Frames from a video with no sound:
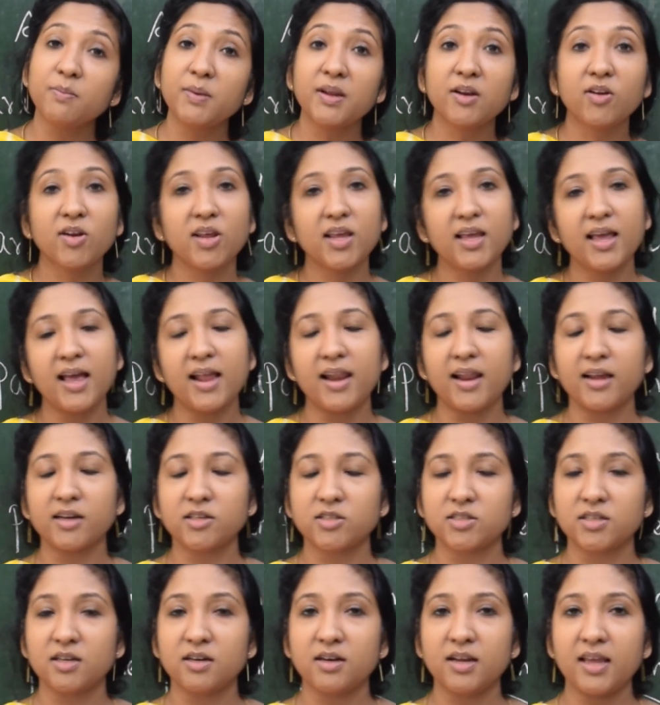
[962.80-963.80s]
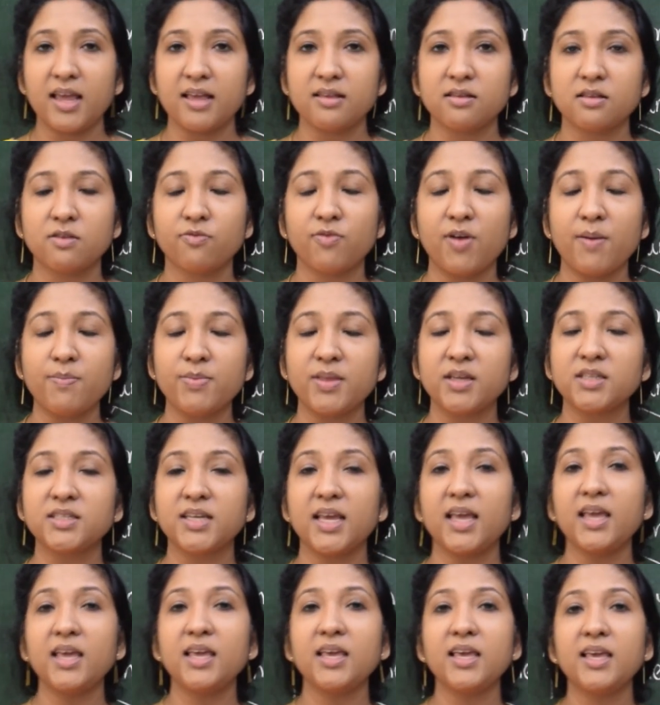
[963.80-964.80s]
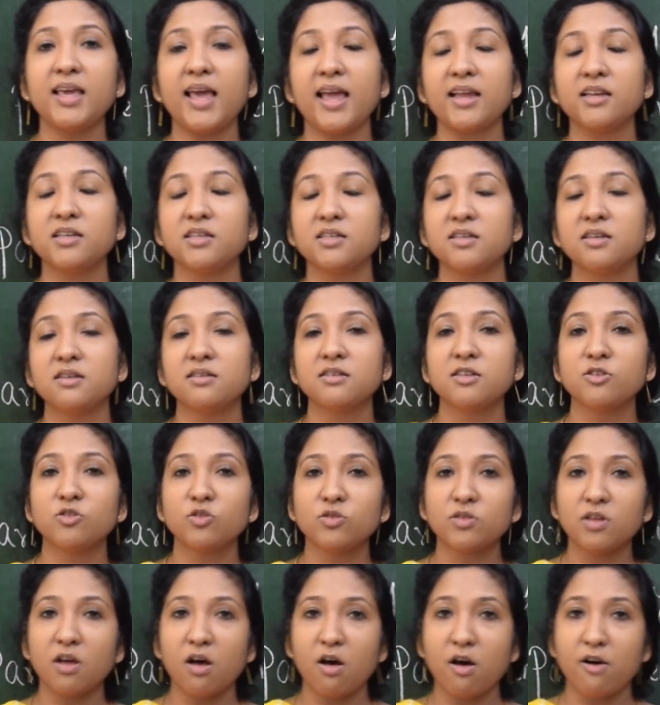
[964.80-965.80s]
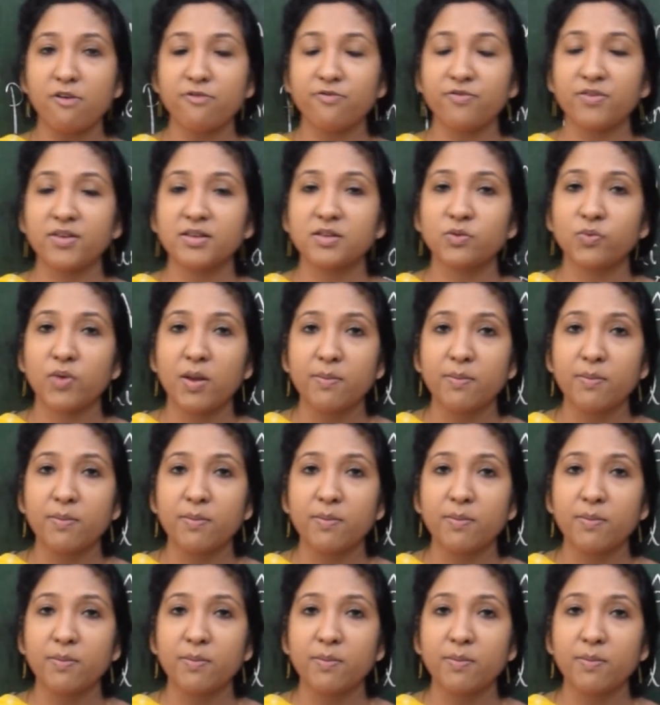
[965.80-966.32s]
be re-elected. Yes, from the day he enters into the office,